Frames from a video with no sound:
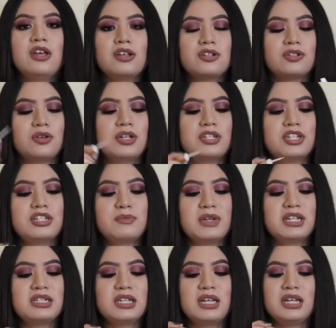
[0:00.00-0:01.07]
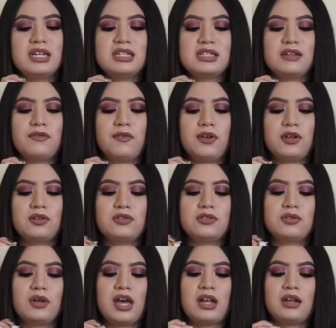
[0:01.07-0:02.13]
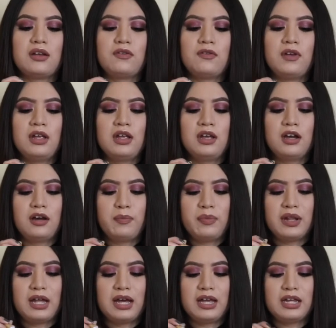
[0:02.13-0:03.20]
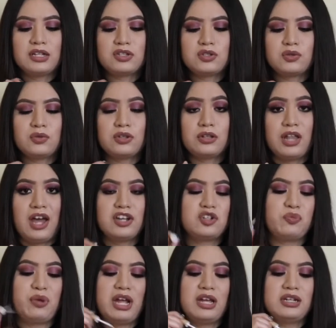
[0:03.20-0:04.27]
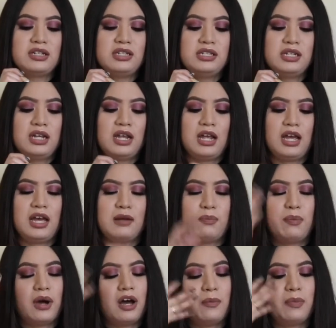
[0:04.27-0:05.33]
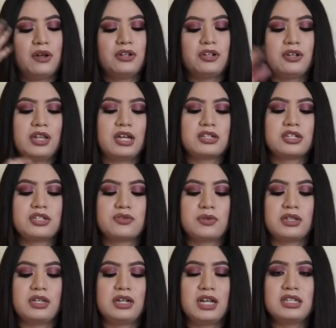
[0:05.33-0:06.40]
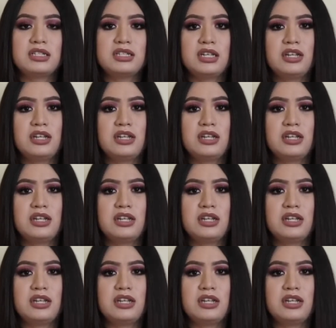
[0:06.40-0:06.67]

so it just makes it easy for you to kind of apply it to the lash band and pop on your lashes really nicely.